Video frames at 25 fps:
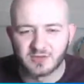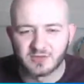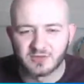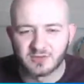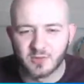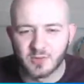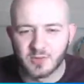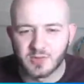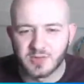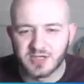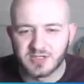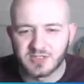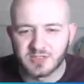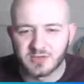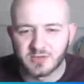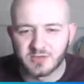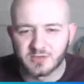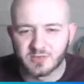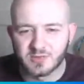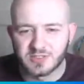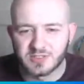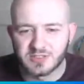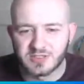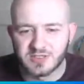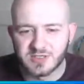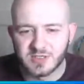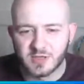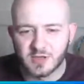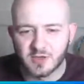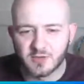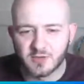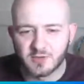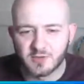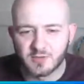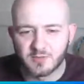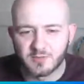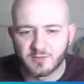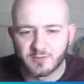So what we're going to do is we're just going to
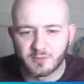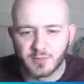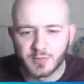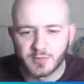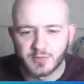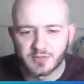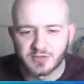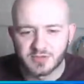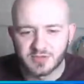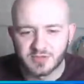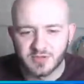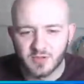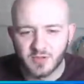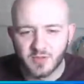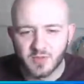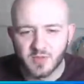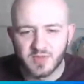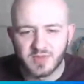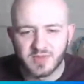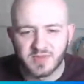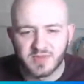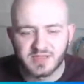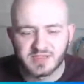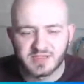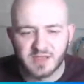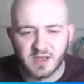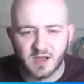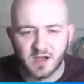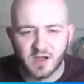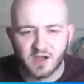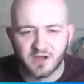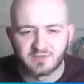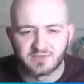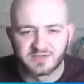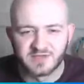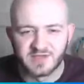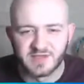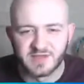go boost on this
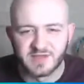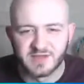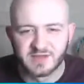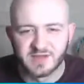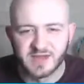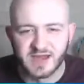half turn,